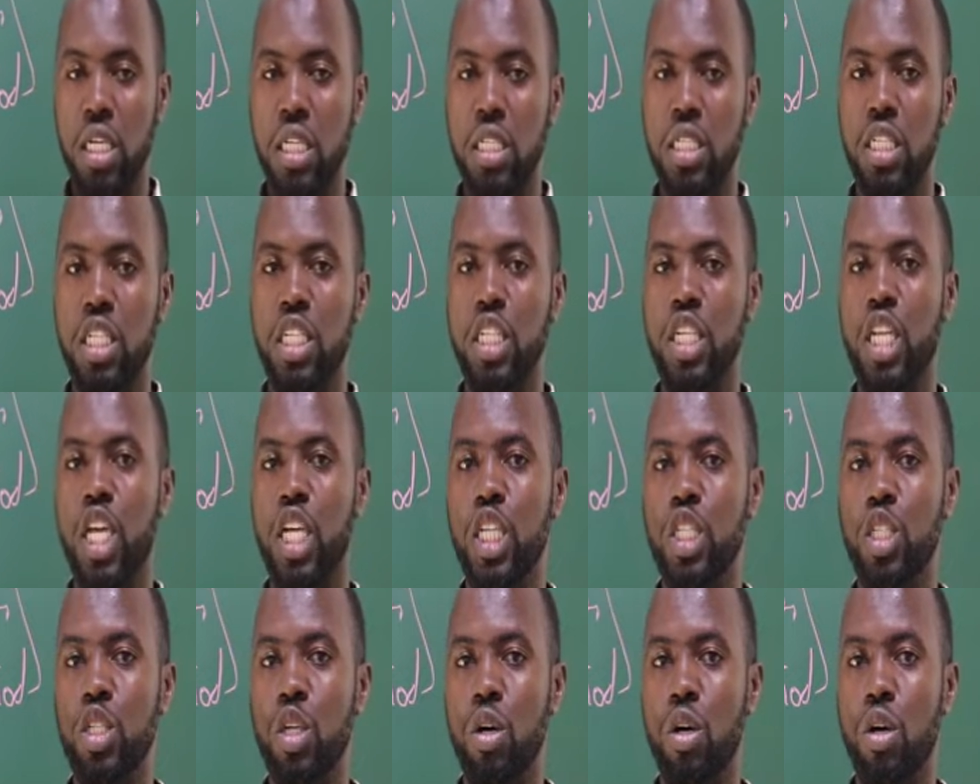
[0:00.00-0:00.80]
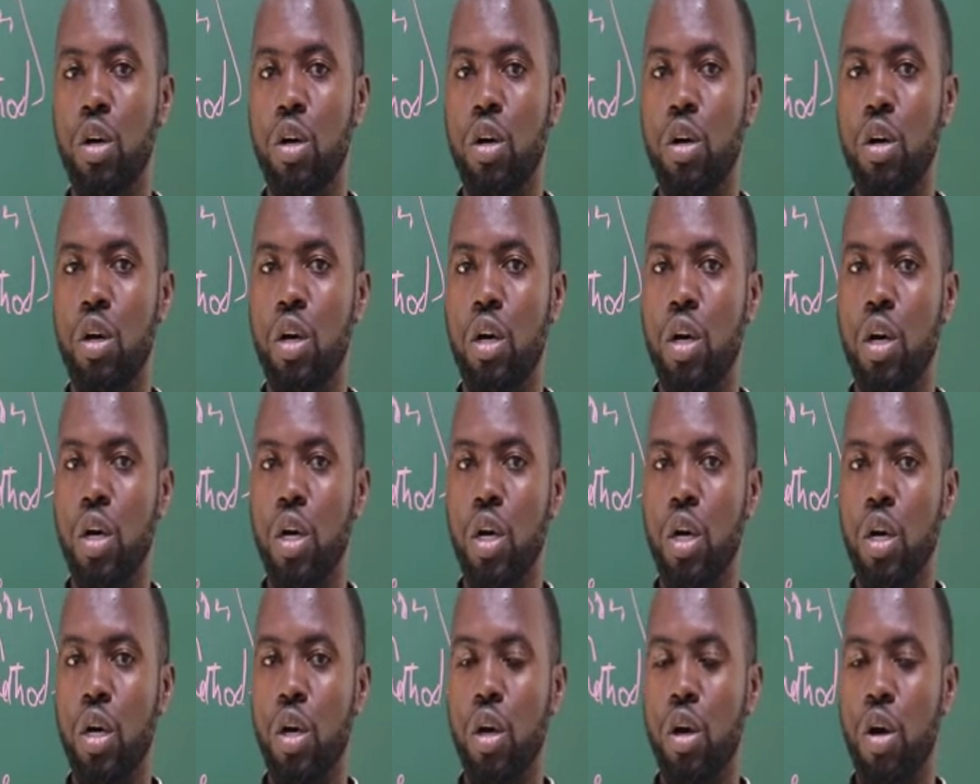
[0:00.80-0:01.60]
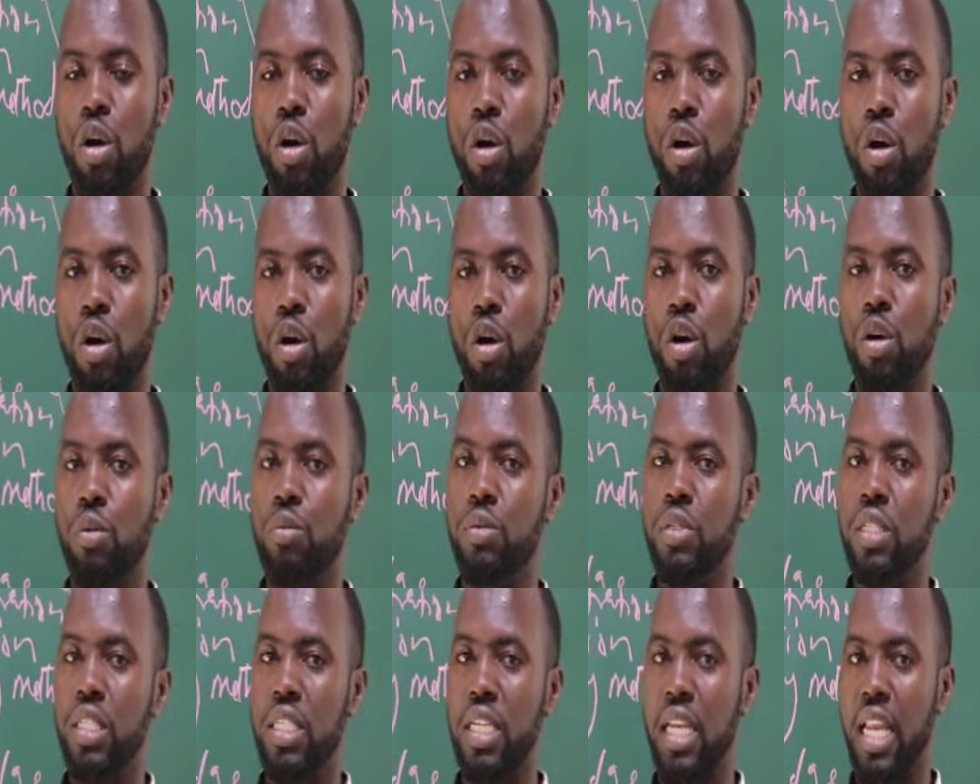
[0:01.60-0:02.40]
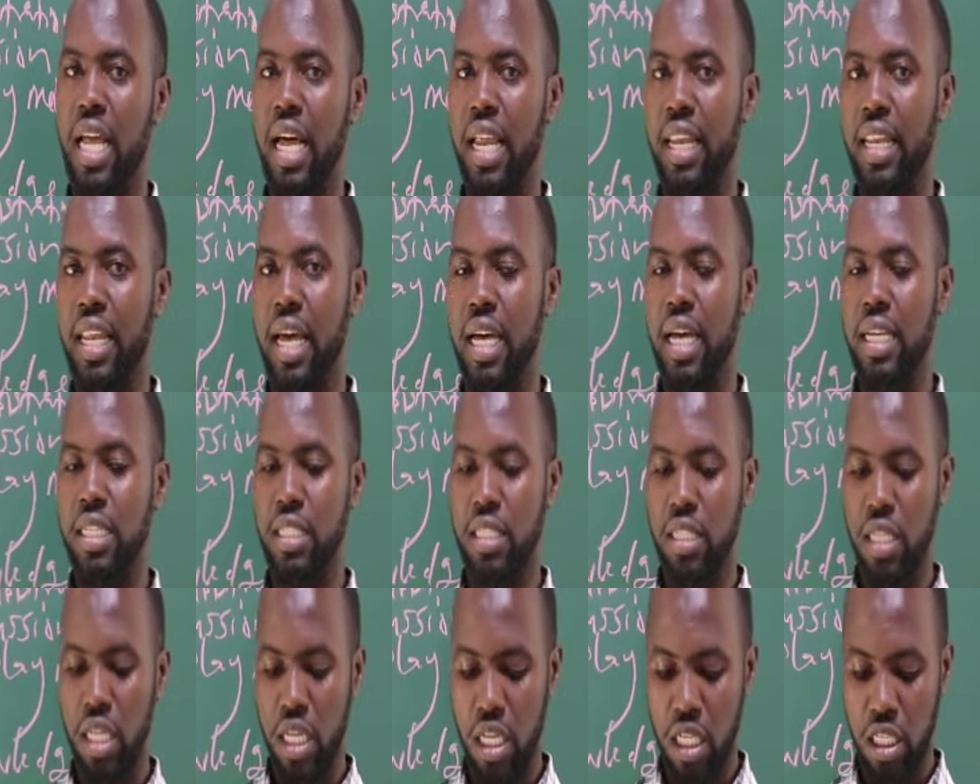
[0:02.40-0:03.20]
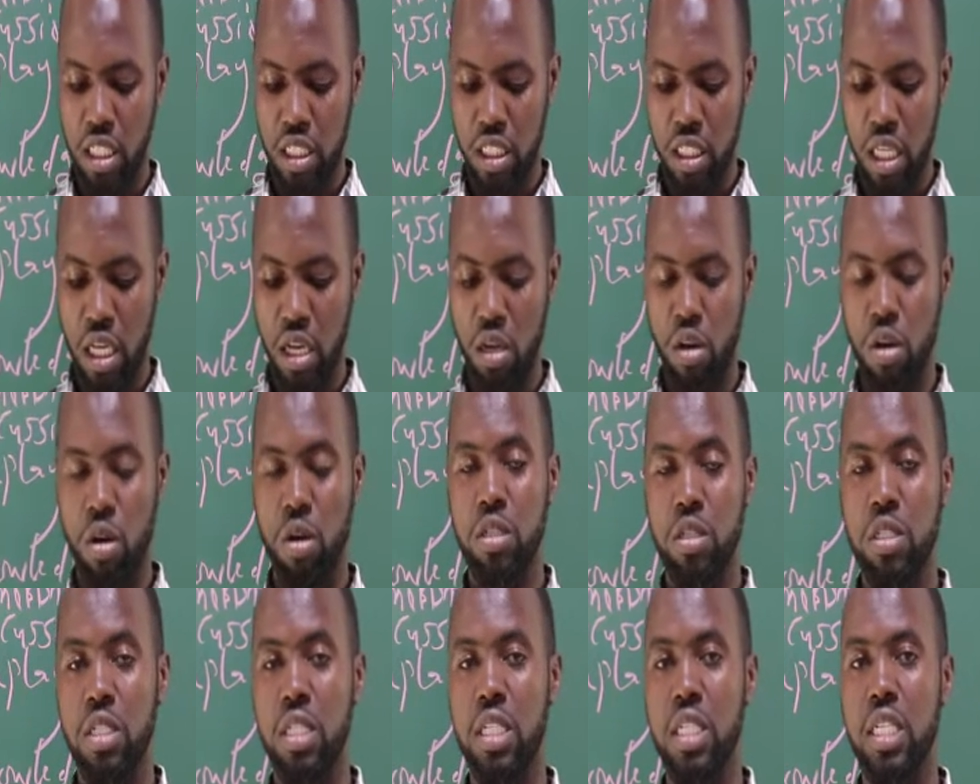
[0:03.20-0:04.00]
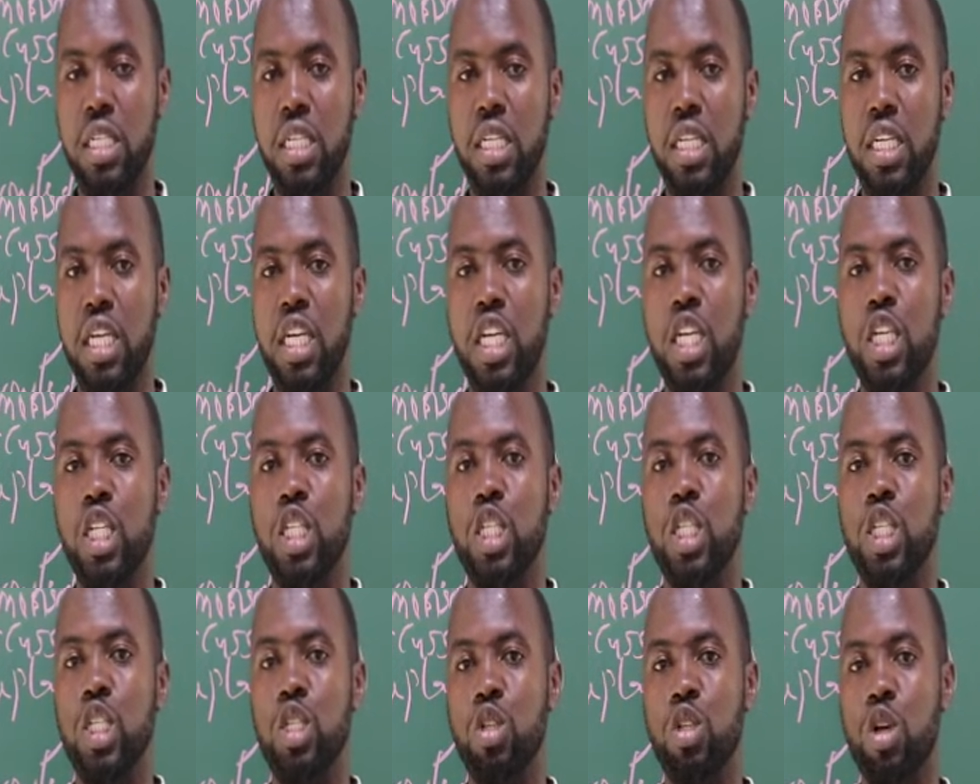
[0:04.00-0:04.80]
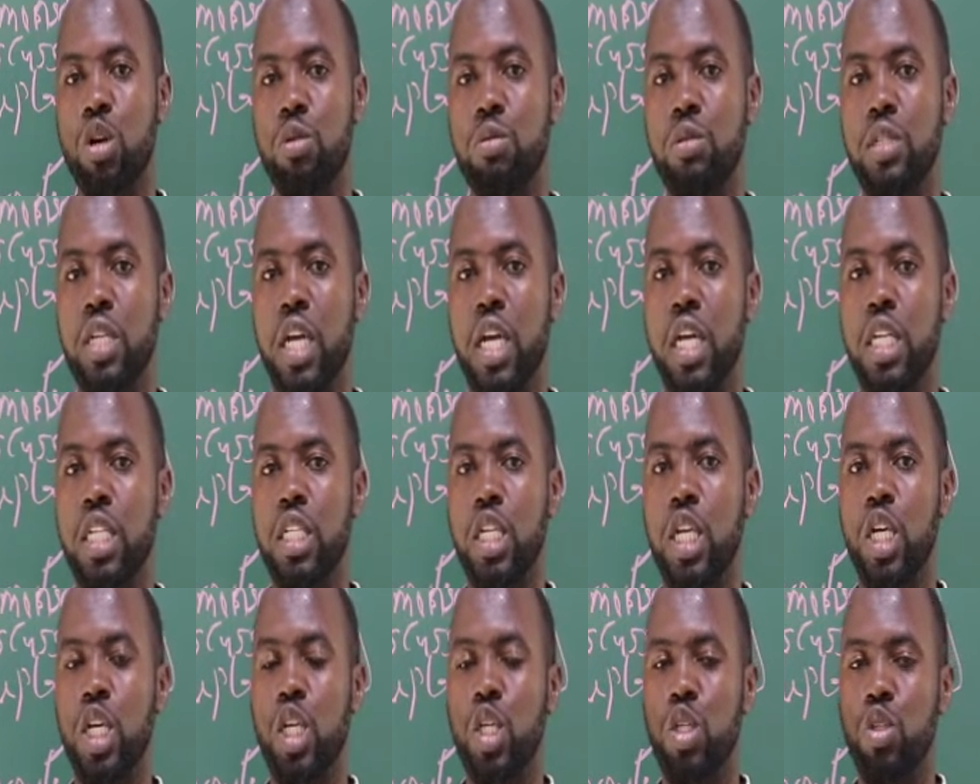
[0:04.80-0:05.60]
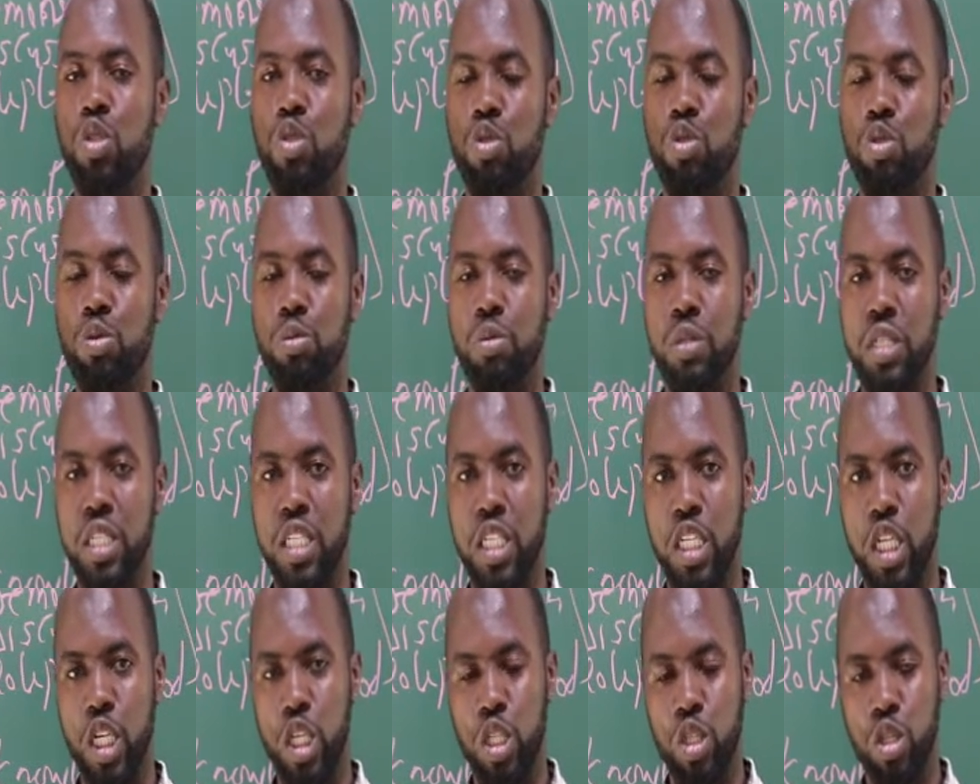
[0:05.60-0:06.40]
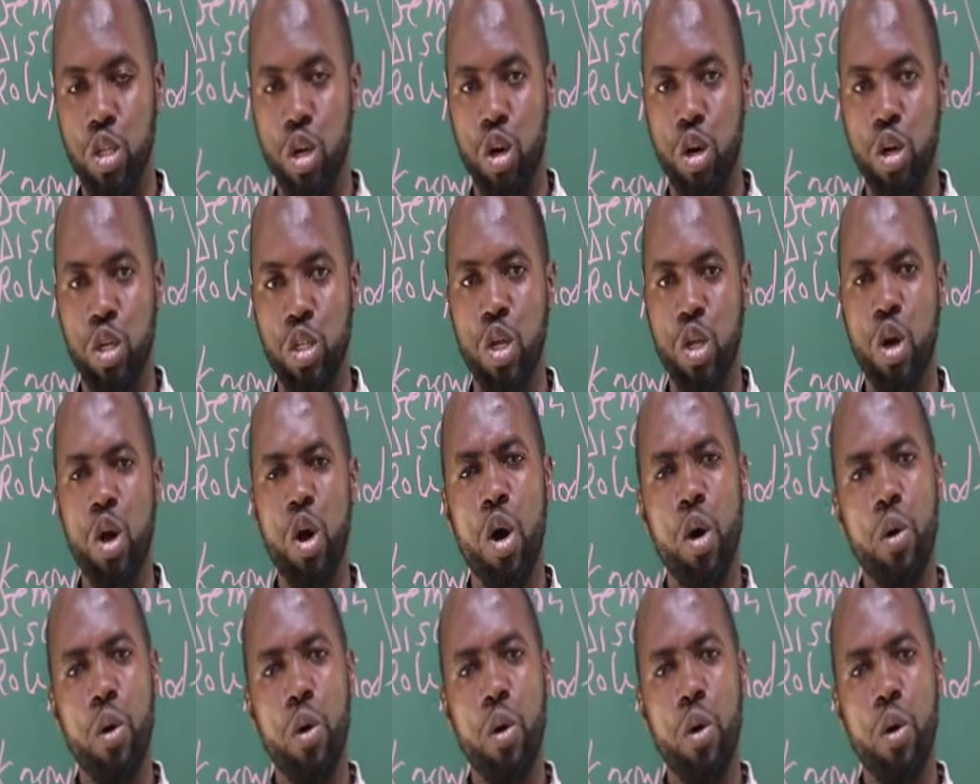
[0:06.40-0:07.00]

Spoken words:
the nature of the learners. Secondly, the subject to be taught.